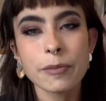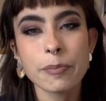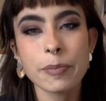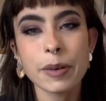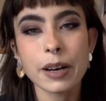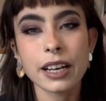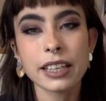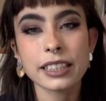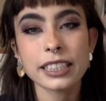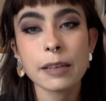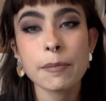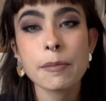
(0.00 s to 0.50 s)

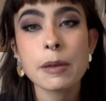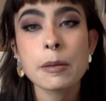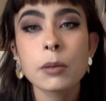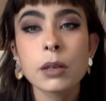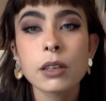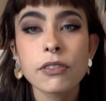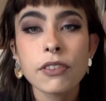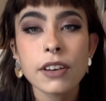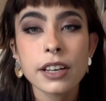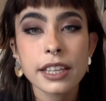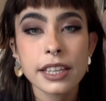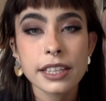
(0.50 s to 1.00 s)
But some people
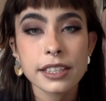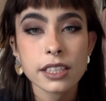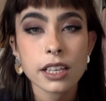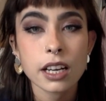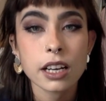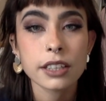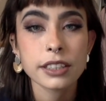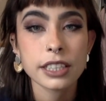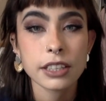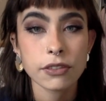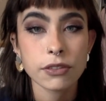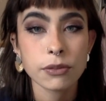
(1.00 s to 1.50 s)
are finding this
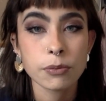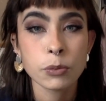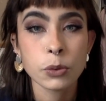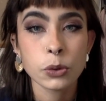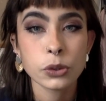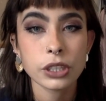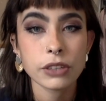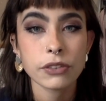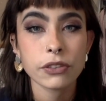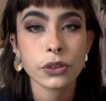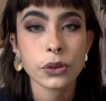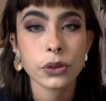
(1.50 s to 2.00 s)

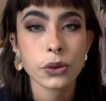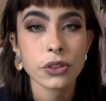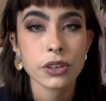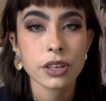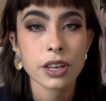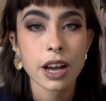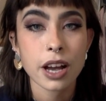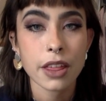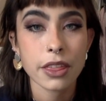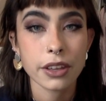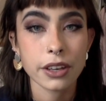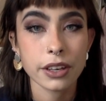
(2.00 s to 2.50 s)
more difficult
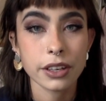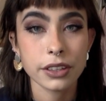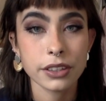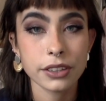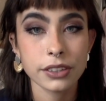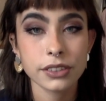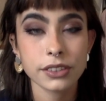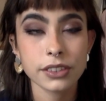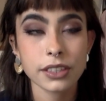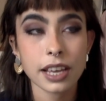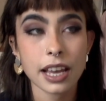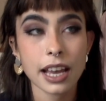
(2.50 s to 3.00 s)
than
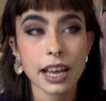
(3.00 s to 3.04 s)
others,